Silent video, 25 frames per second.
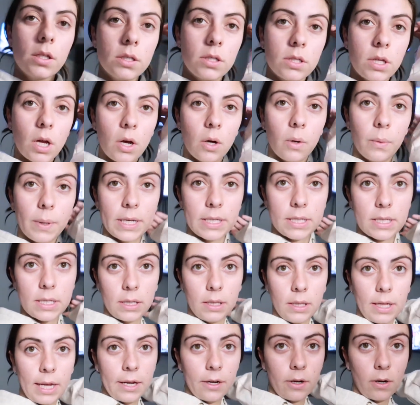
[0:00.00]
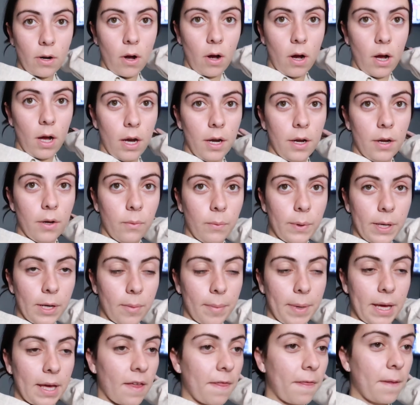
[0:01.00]
So it's later on, we are
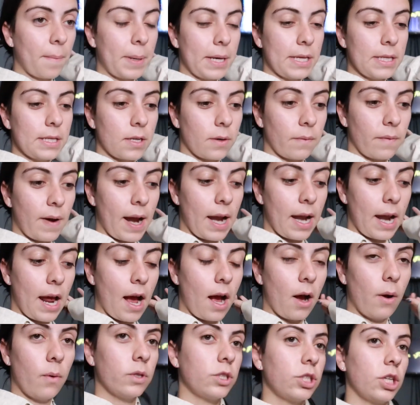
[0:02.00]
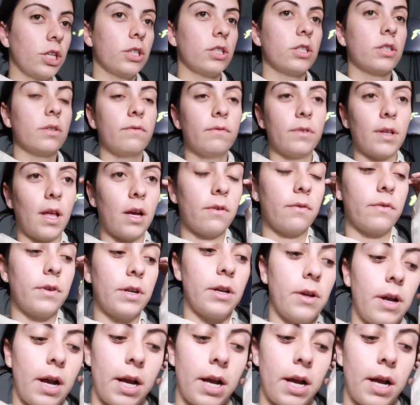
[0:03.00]
making the pizza right now, which I'll vlog for you